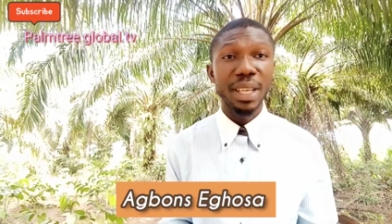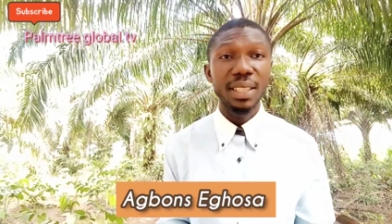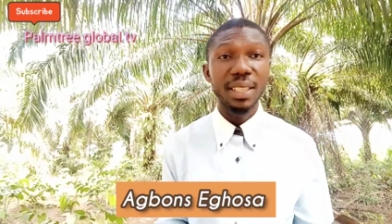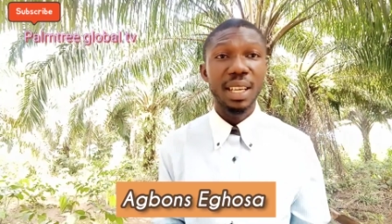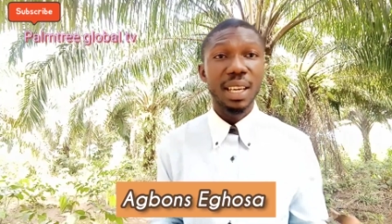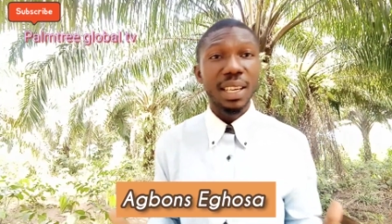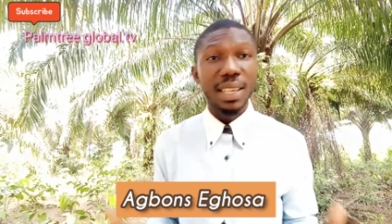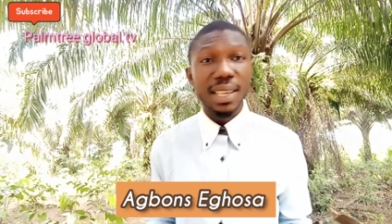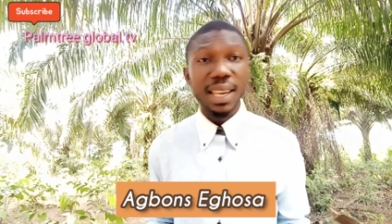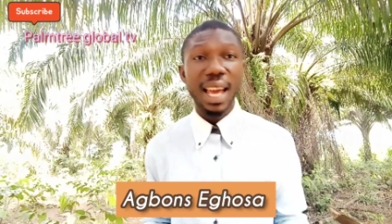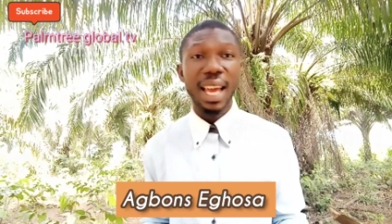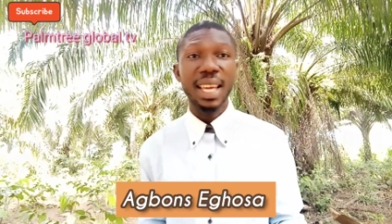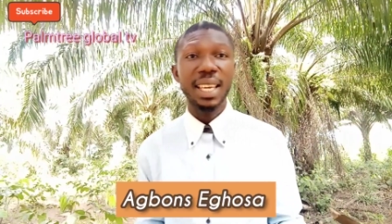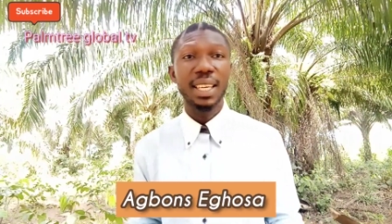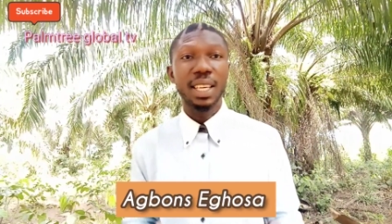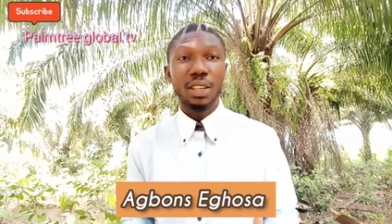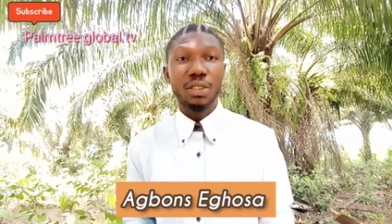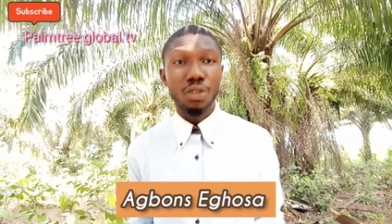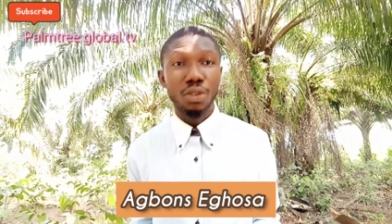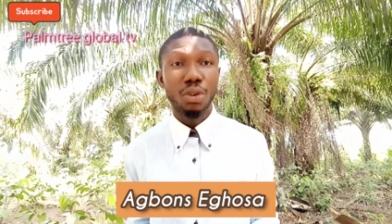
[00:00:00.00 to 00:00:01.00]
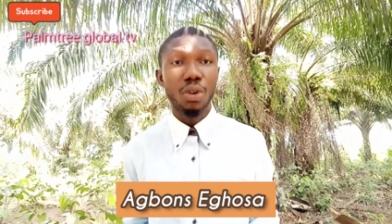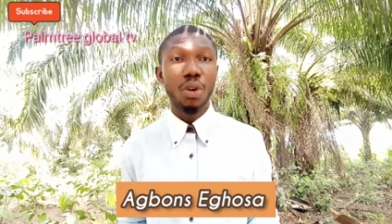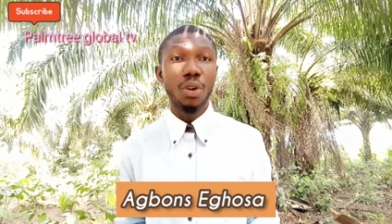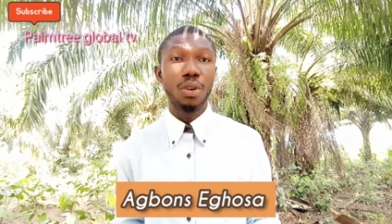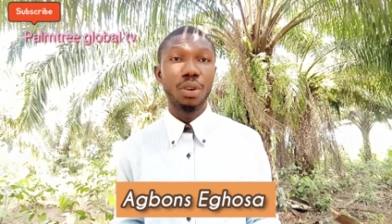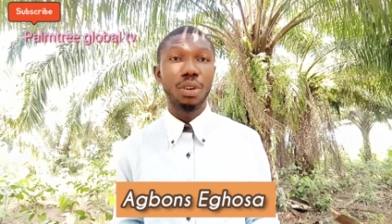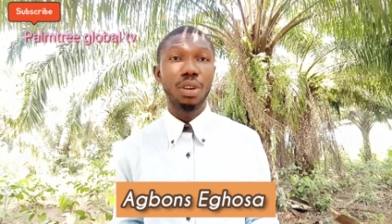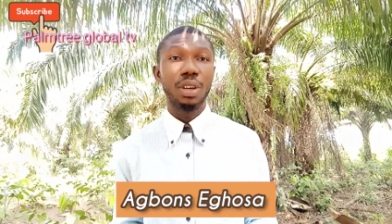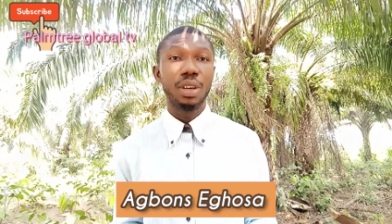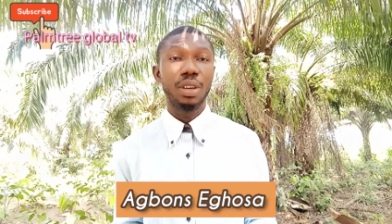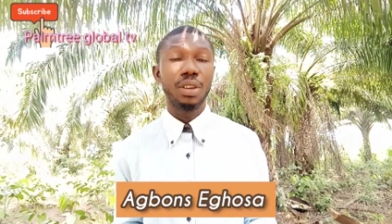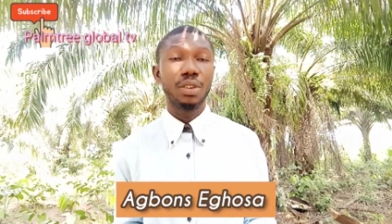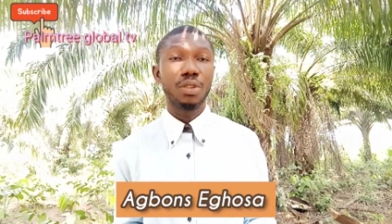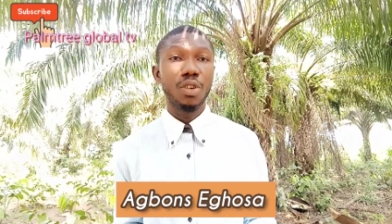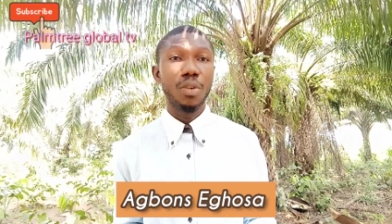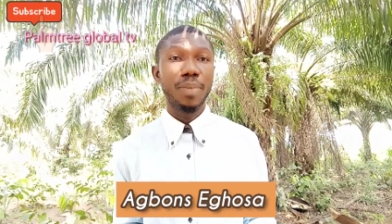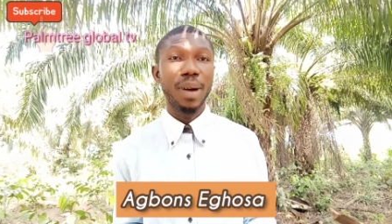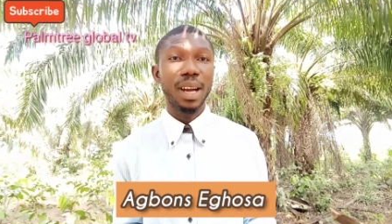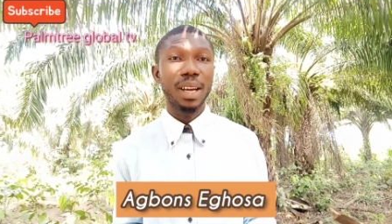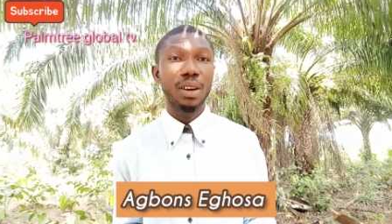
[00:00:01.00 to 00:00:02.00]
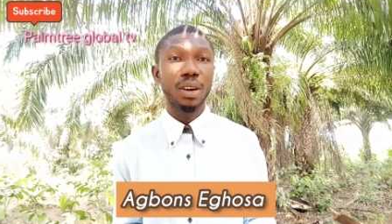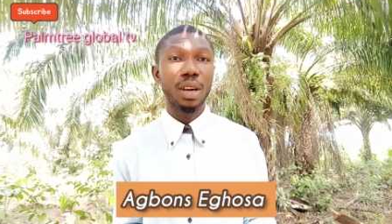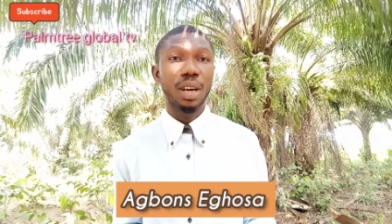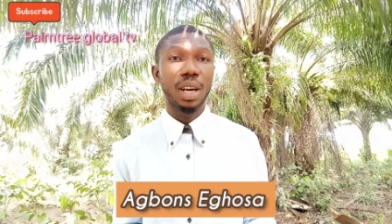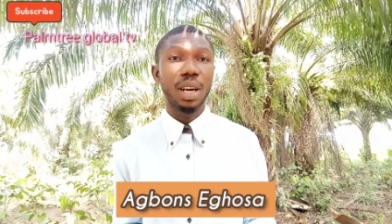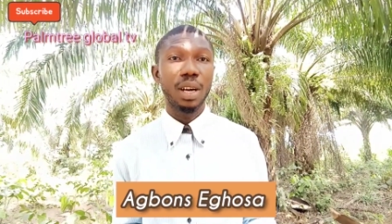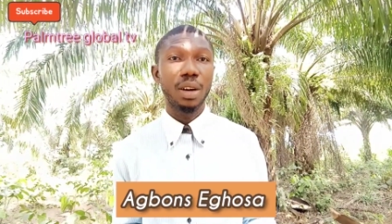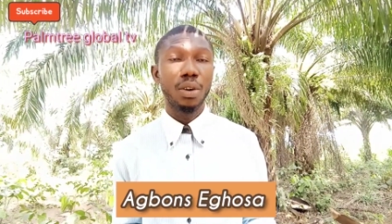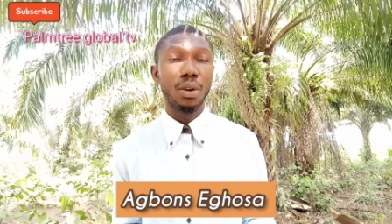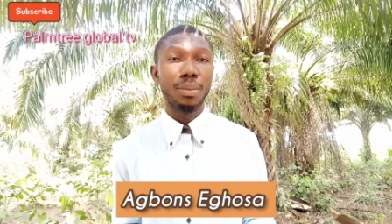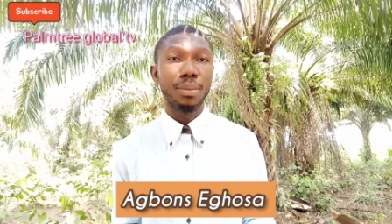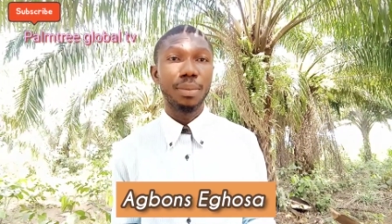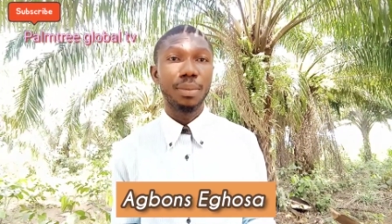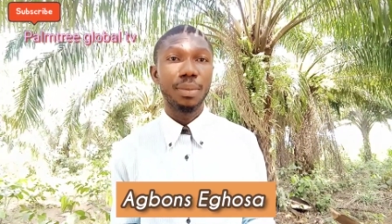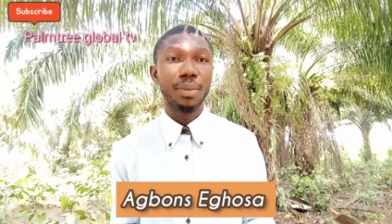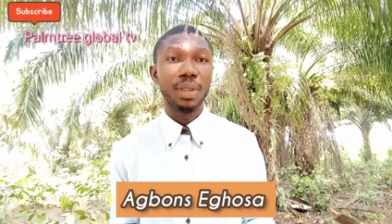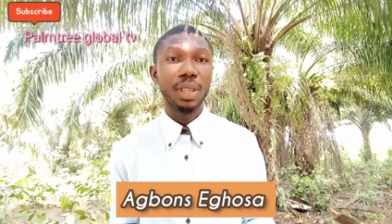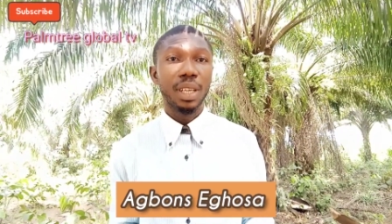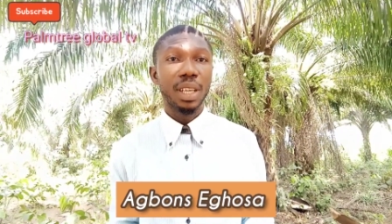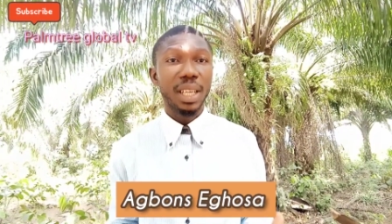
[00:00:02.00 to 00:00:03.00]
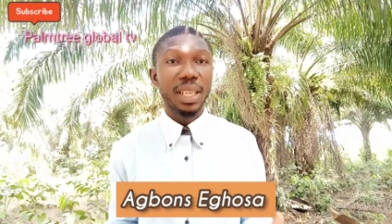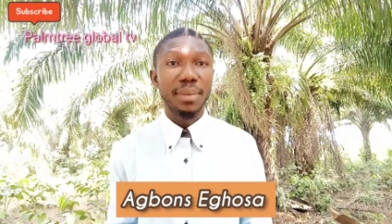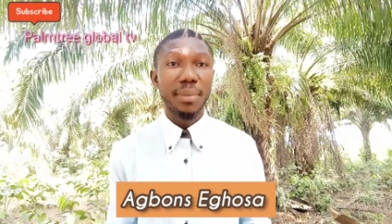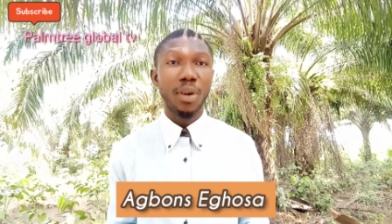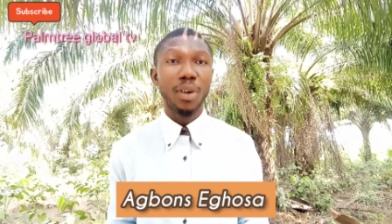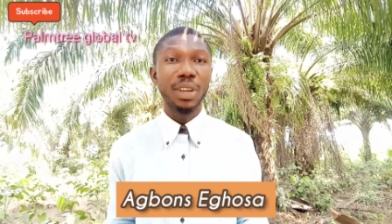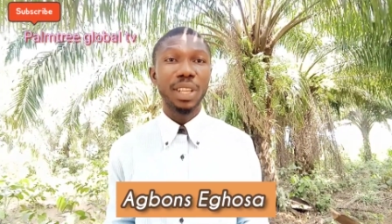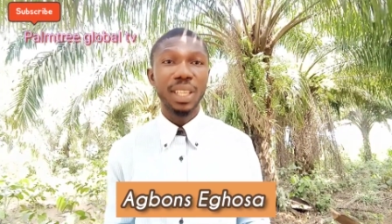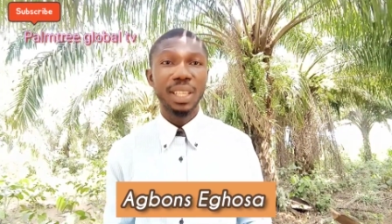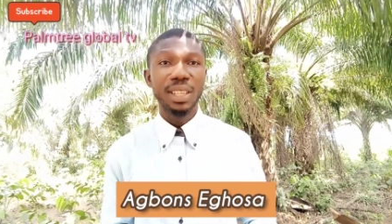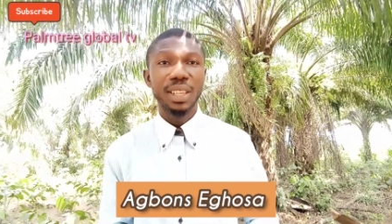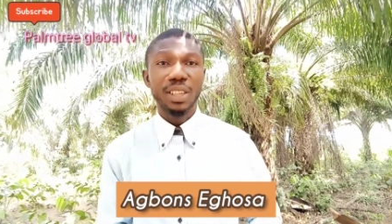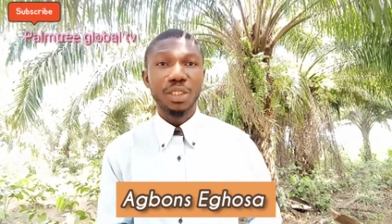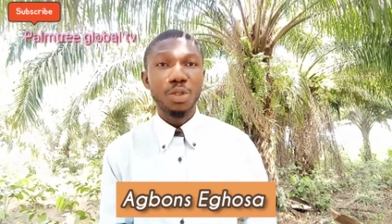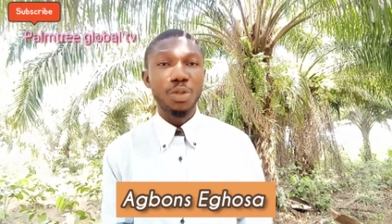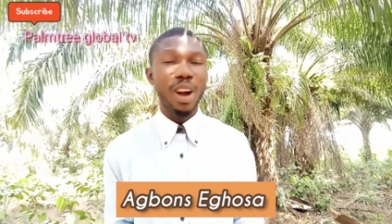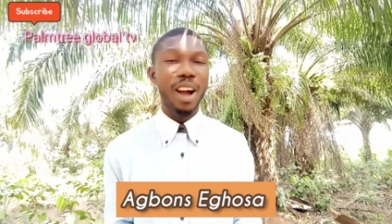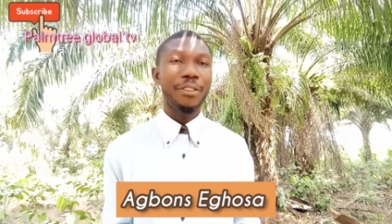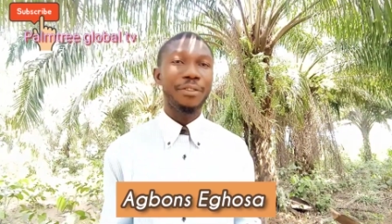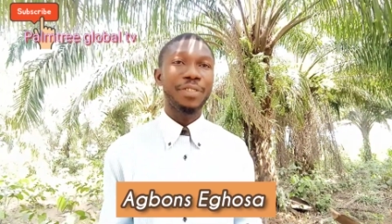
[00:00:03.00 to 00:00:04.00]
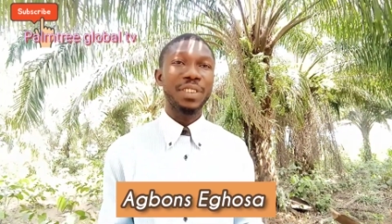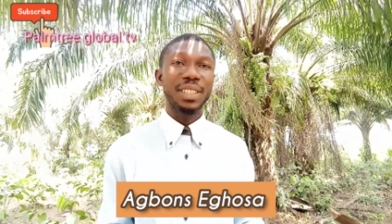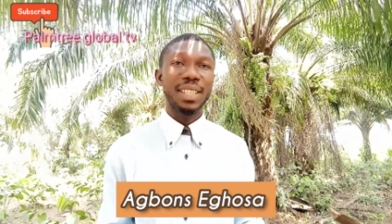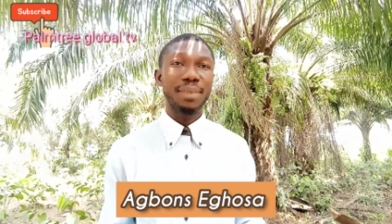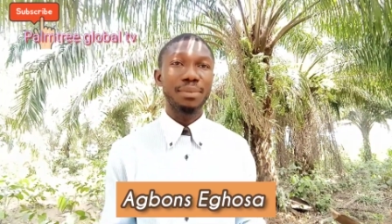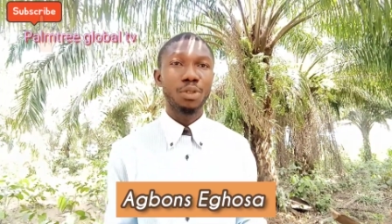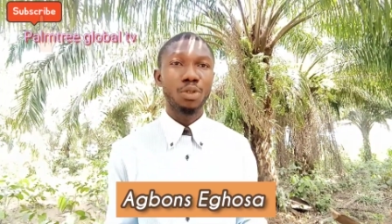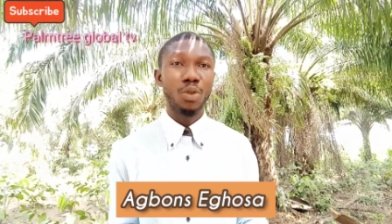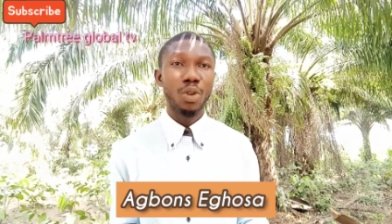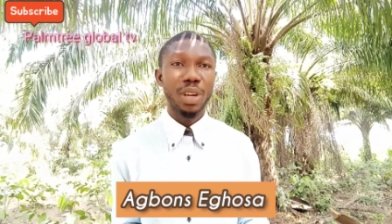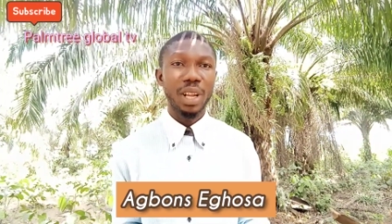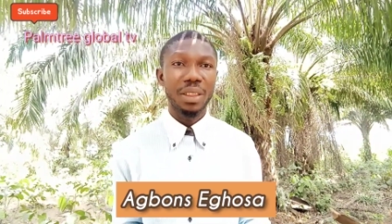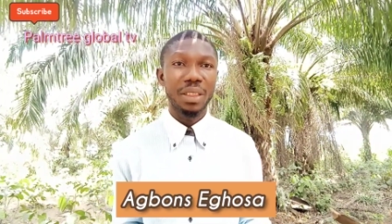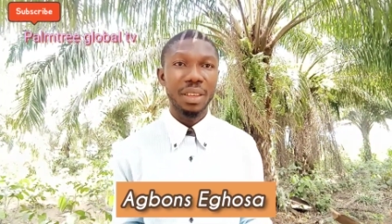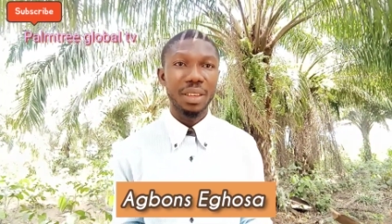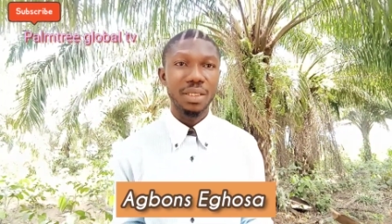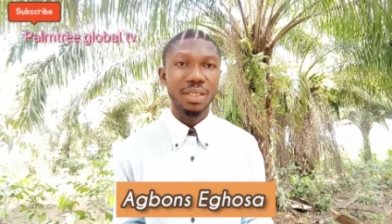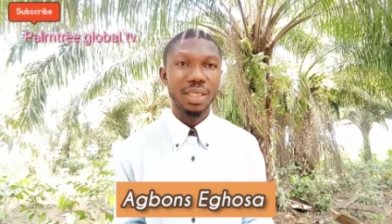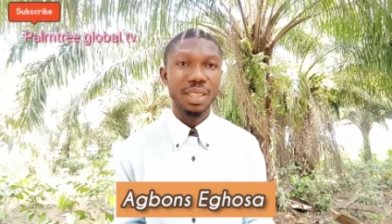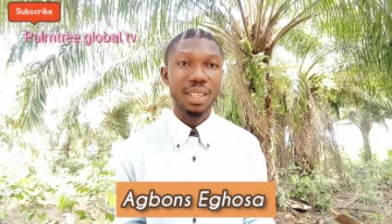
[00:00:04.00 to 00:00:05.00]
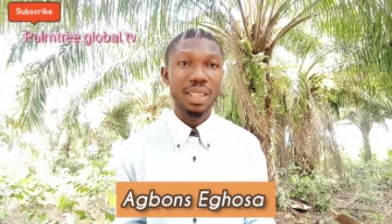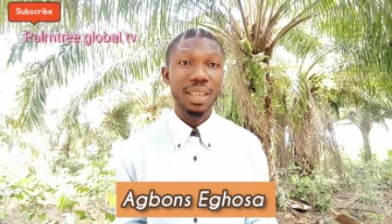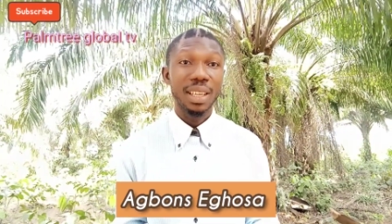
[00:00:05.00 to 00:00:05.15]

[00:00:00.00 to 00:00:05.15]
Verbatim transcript: you who are teaching, those of you who are drivers, no, driver can't do that because you need to drive and, you know,